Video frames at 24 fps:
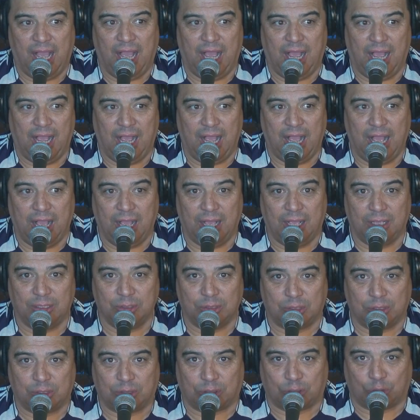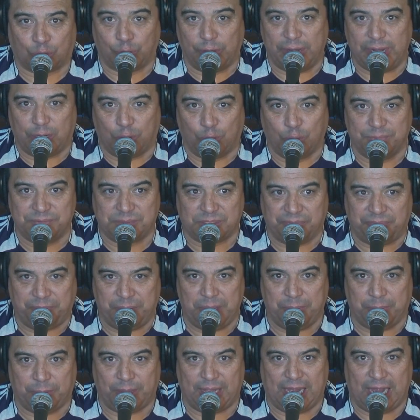3 groups
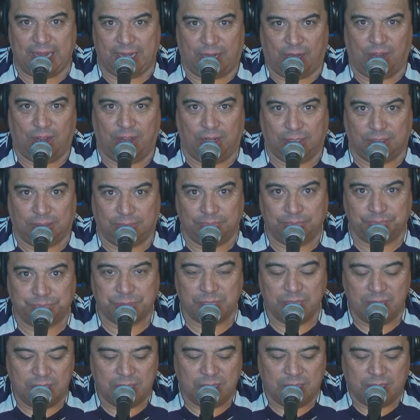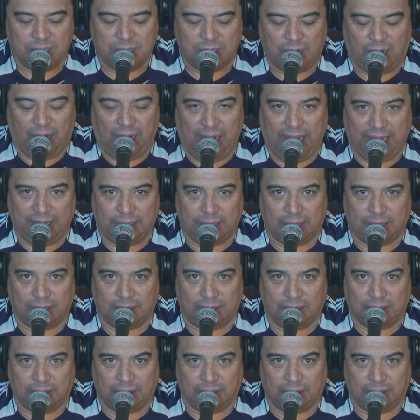of people that I call them. All right.